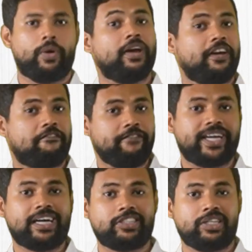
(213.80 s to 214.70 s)
if we
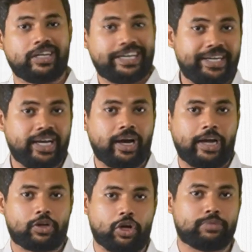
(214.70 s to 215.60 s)
consider India
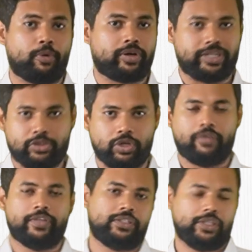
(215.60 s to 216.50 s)
and cross-border
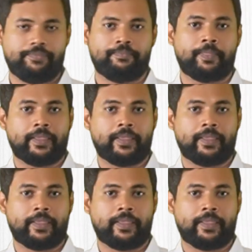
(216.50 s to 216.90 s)
insolvency,